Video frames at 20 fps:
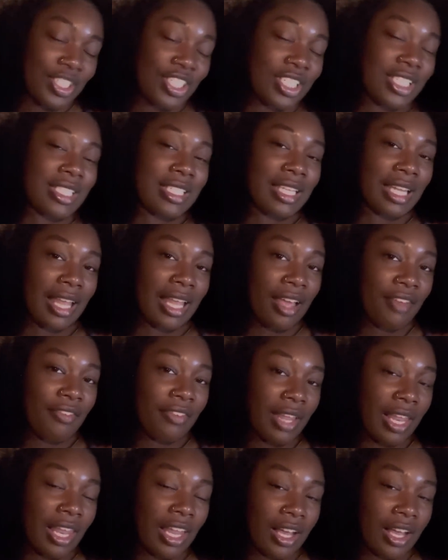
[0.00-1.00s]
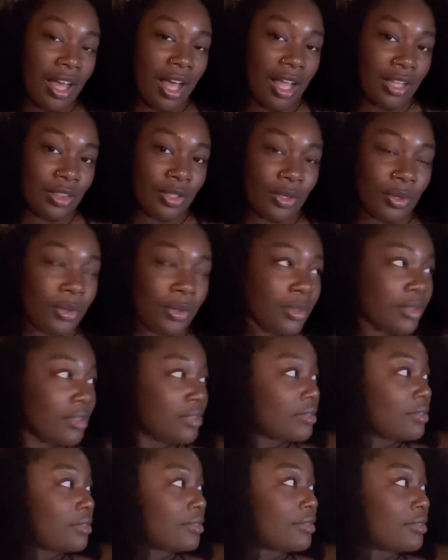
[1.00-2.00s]
just left La Cato.
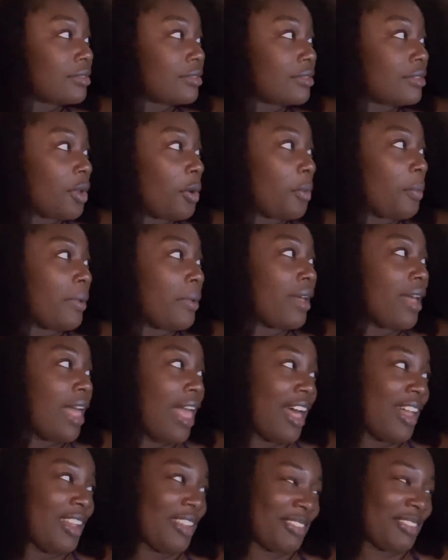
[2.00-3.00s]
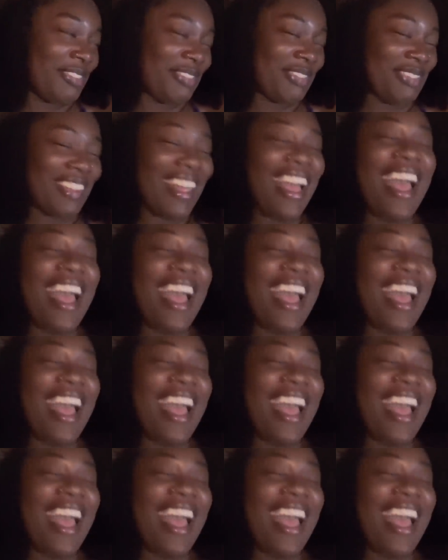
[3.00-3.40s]
Oh, El. El